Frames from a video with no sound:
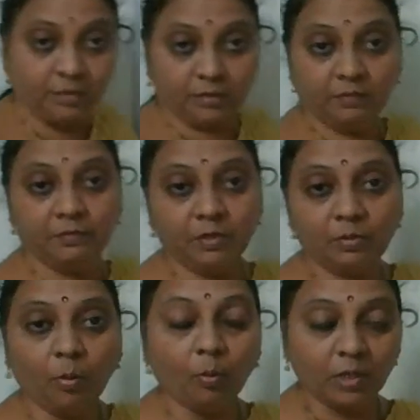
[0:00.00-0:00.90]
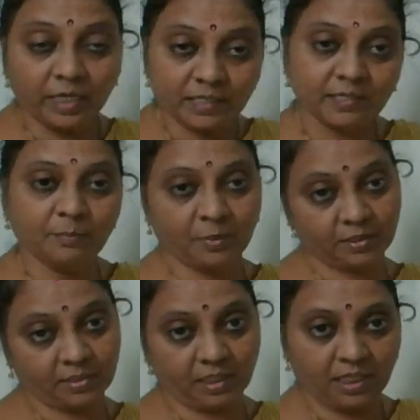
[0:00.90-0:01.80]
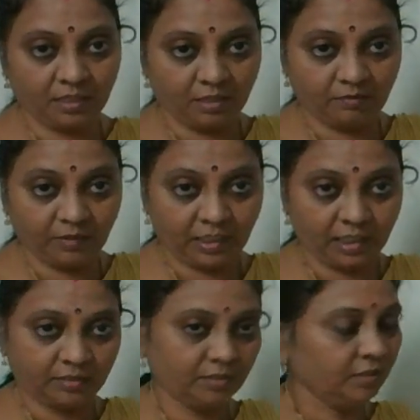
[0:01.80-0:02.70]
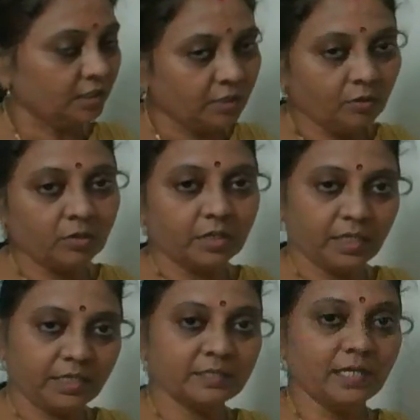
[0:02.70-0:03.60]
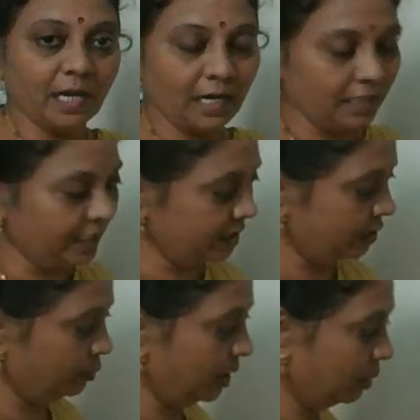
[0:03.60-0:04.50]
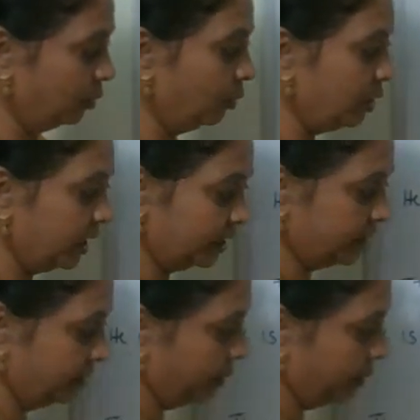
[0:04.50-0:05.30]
the word oldest person in our village. Not he is the eldest one. Oldest